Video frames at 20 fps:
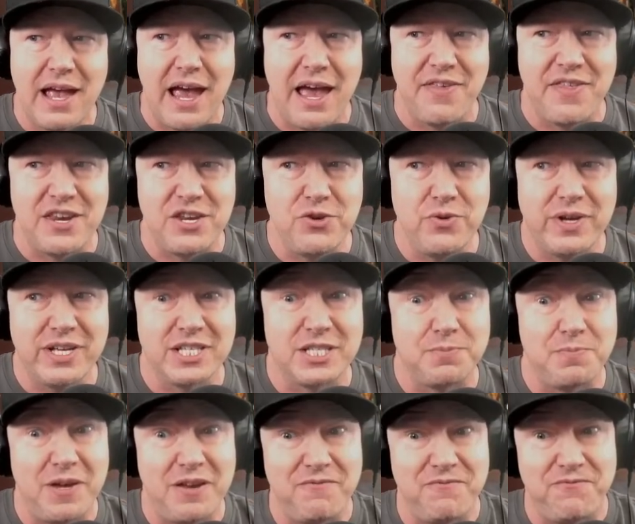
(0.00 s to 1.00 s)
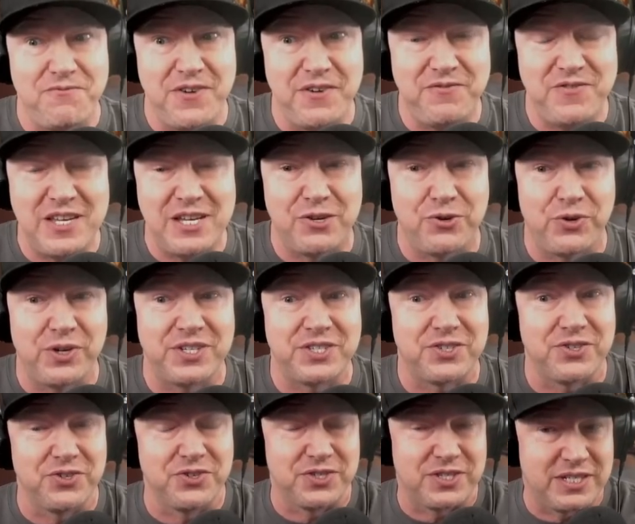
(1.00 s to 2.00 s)
And then you could spend 50
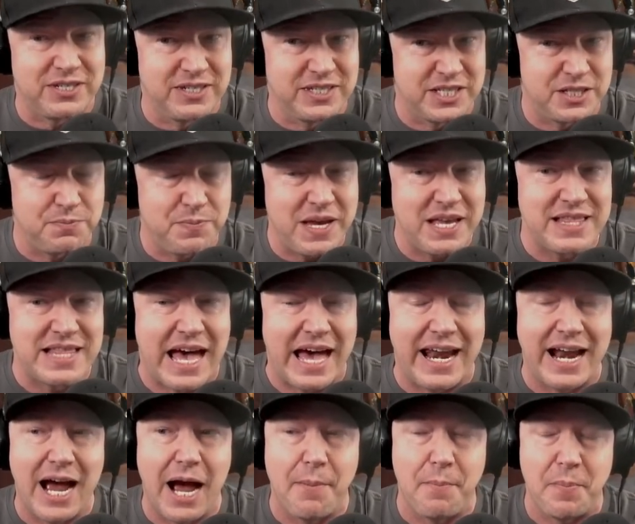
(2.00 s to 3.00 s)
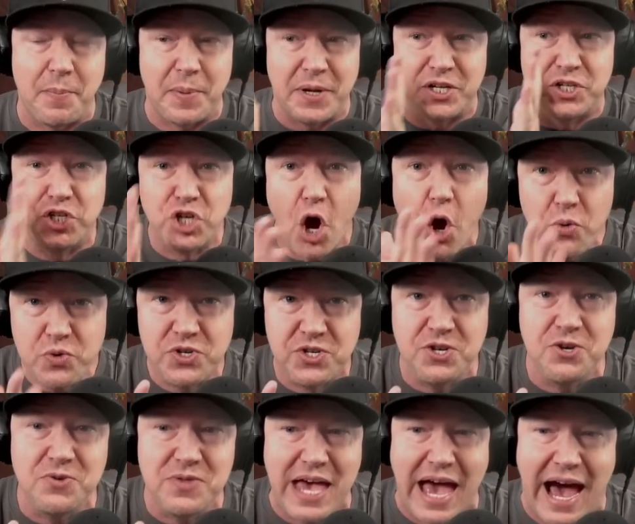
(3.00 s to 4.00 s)
crystals to speed that up, but don't
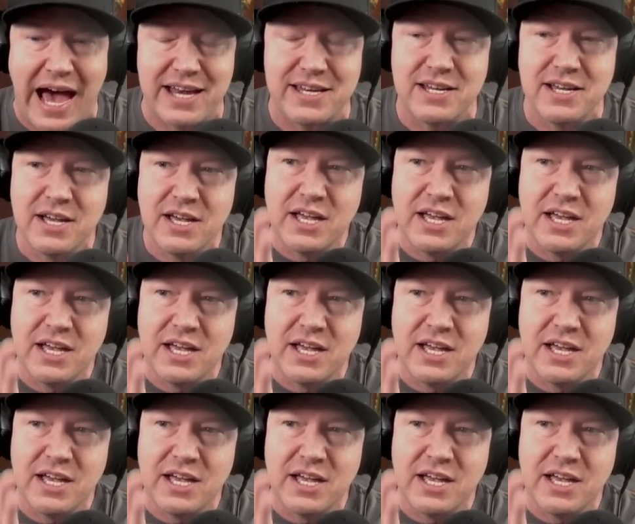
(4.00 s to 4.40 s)
do that.